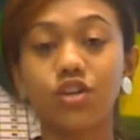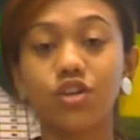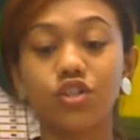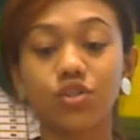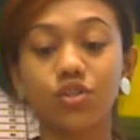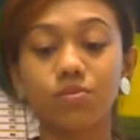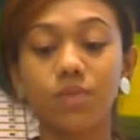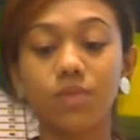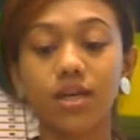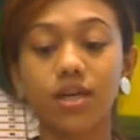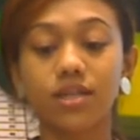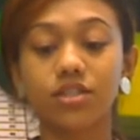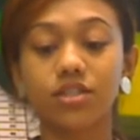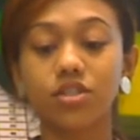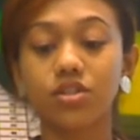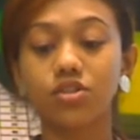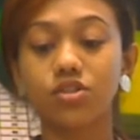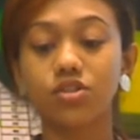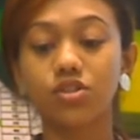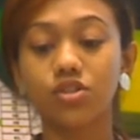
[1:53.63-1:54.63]
to market
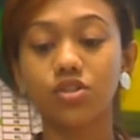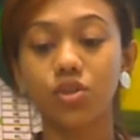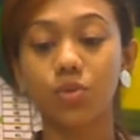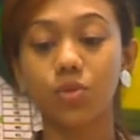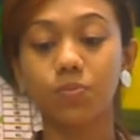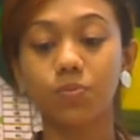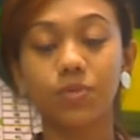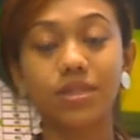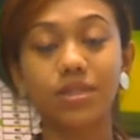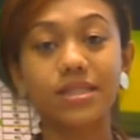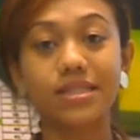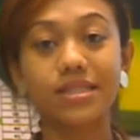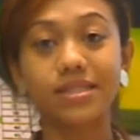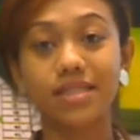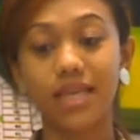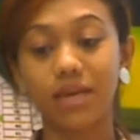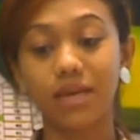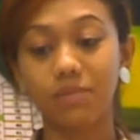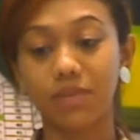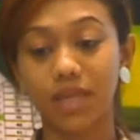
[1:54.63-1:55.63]
a soap with the
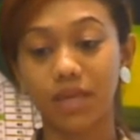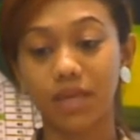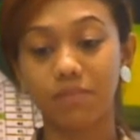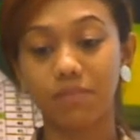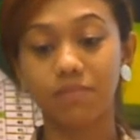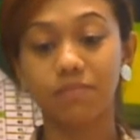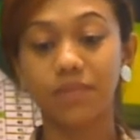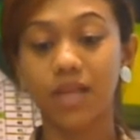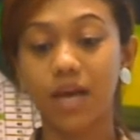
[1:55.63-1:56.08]
same name,